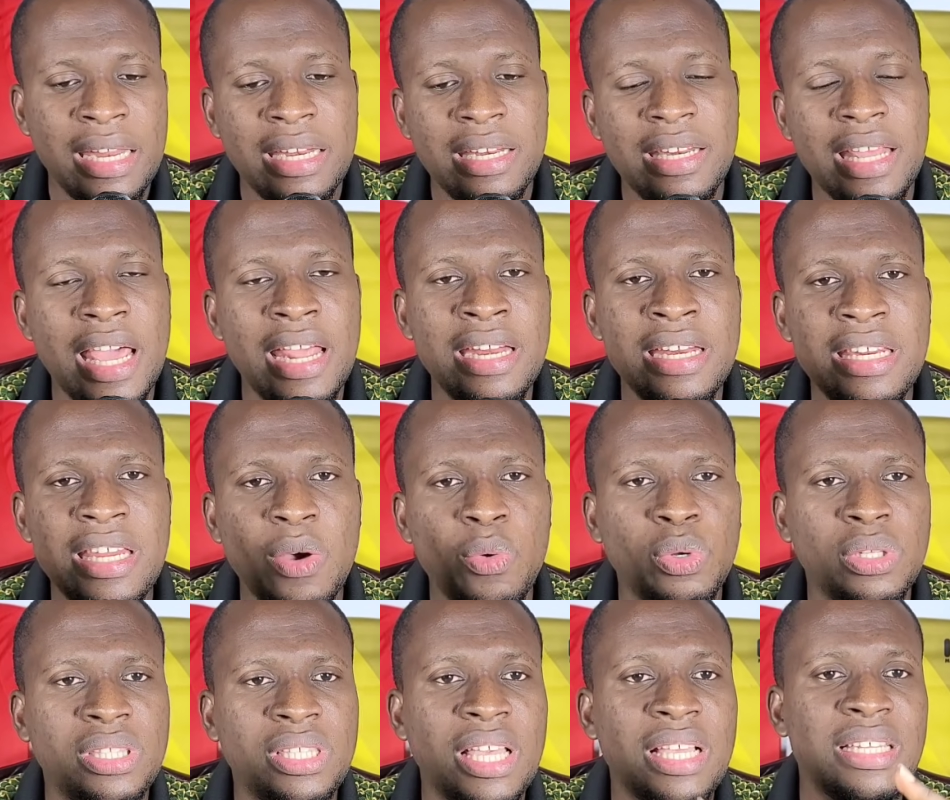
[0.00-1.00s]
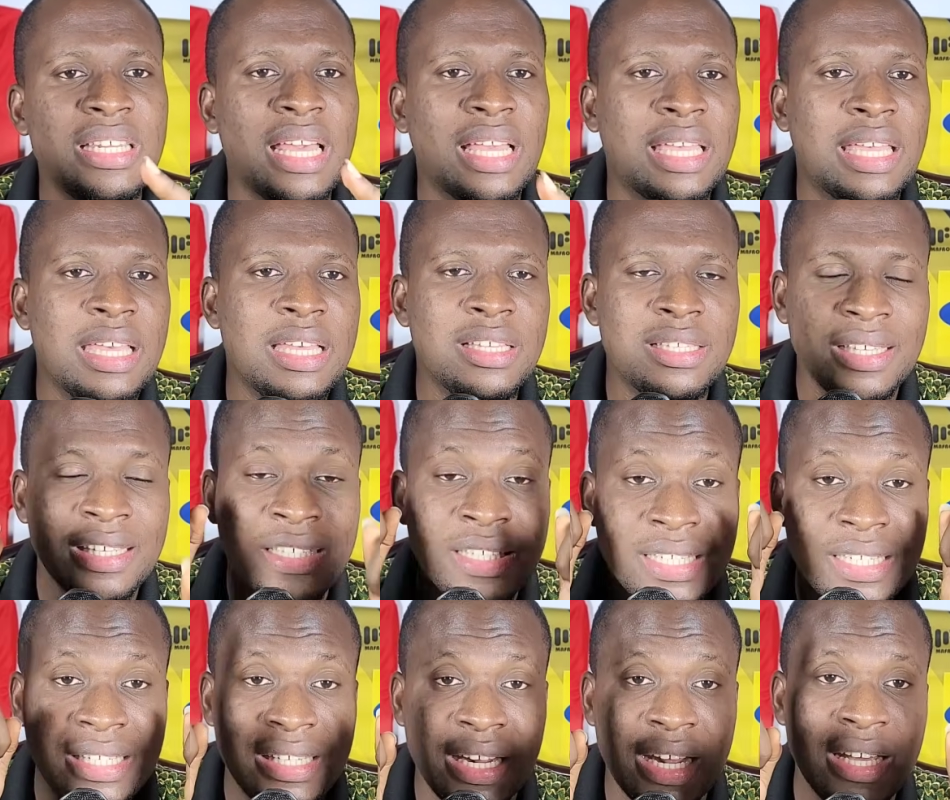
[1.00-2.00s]
then they will take the case
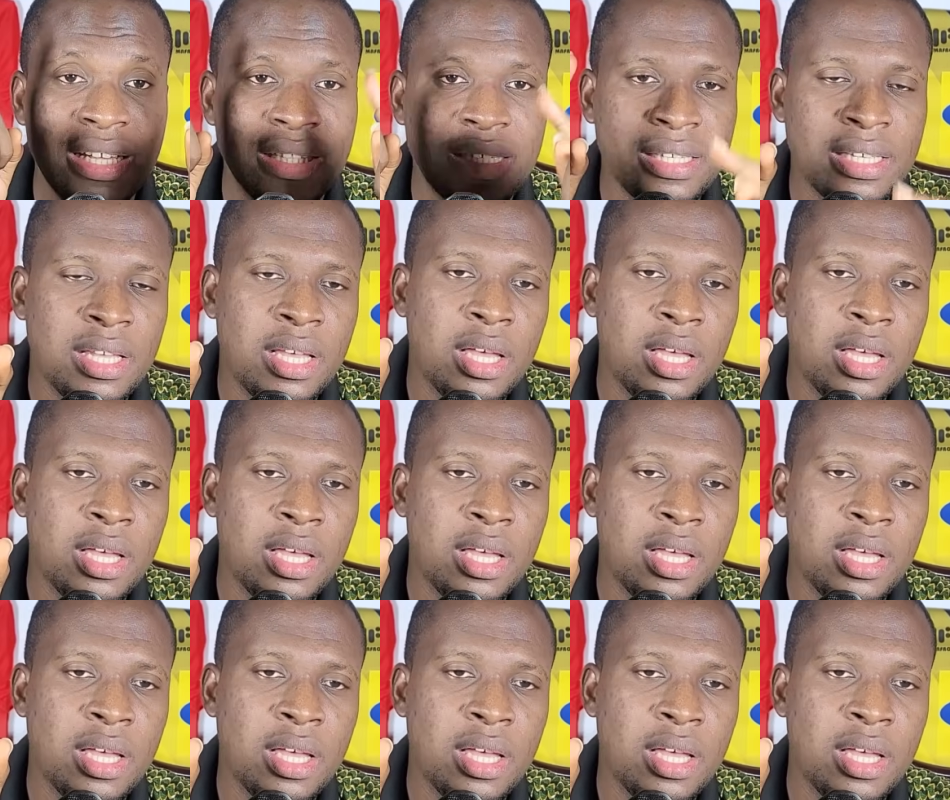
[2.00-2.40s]
straight